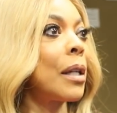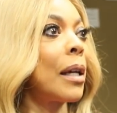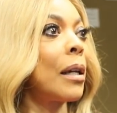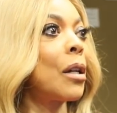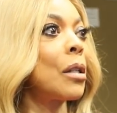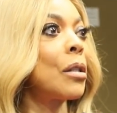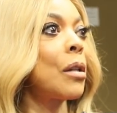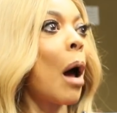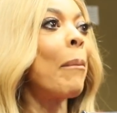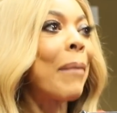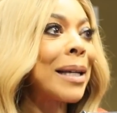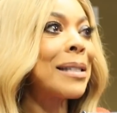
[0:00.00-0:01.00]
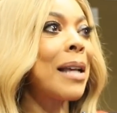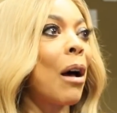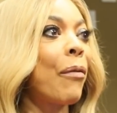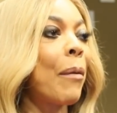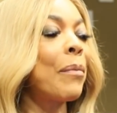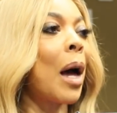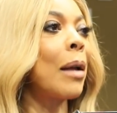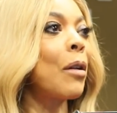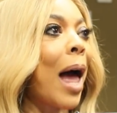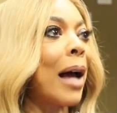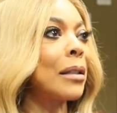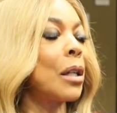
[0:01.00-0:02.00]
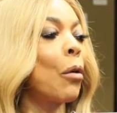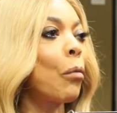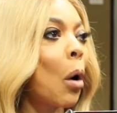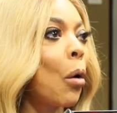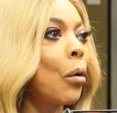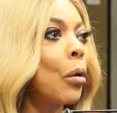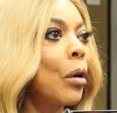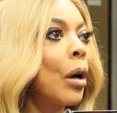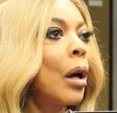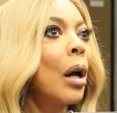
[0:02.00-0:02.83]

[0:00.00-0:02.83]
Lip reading: See, because I'm myself. I'm not acting a role.